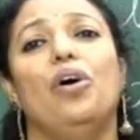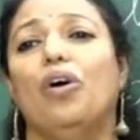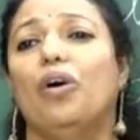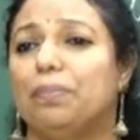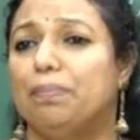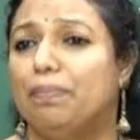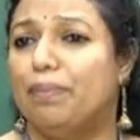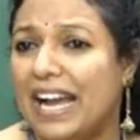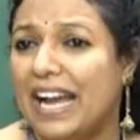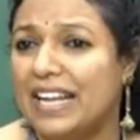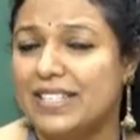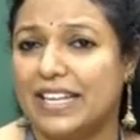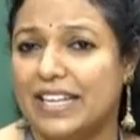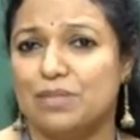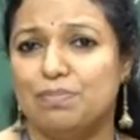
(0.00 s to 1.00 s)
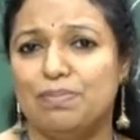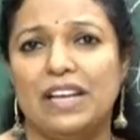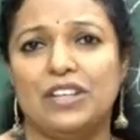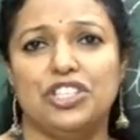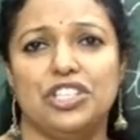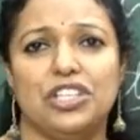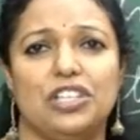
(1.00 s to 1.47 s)
or branch
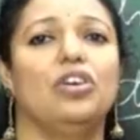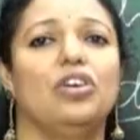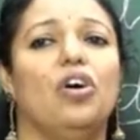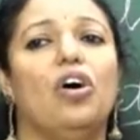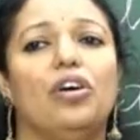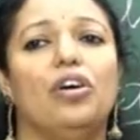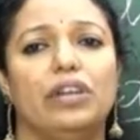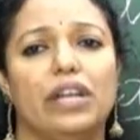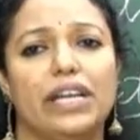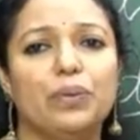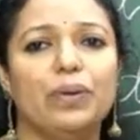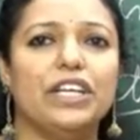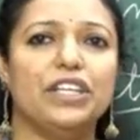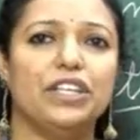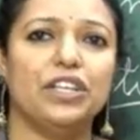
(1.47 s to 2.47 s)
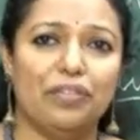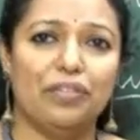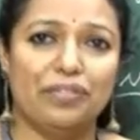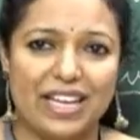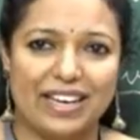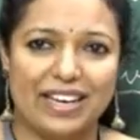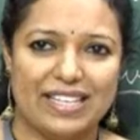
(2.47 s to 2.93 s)
expansion or liquidity
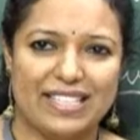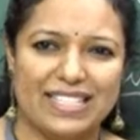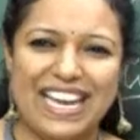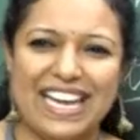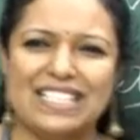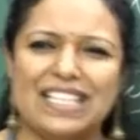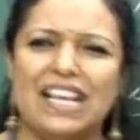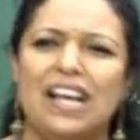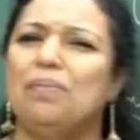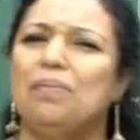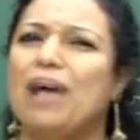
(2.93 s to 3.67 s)
of their assets,